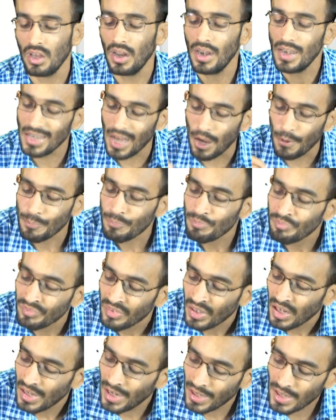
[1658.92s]
Now
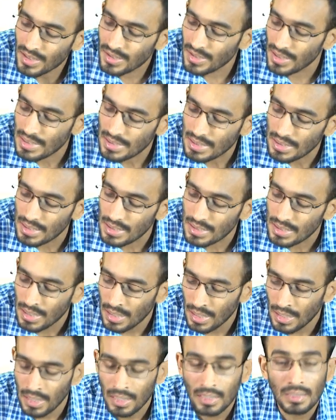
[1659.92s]
let us discuss
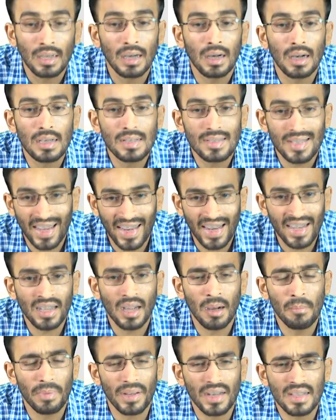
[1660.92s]
the second
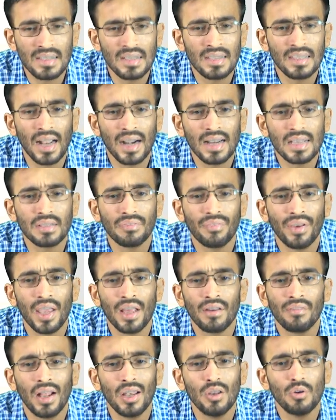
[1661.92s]
comparison, that is fair
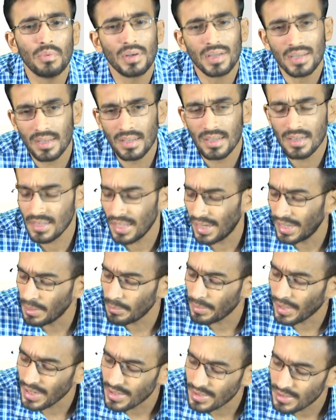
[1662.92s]
value versus the selling
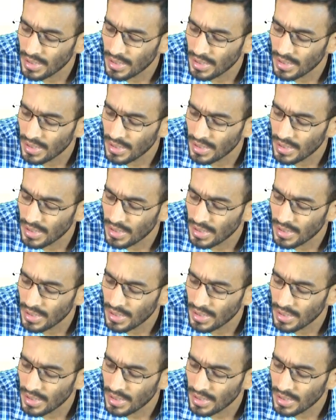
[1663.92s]
price.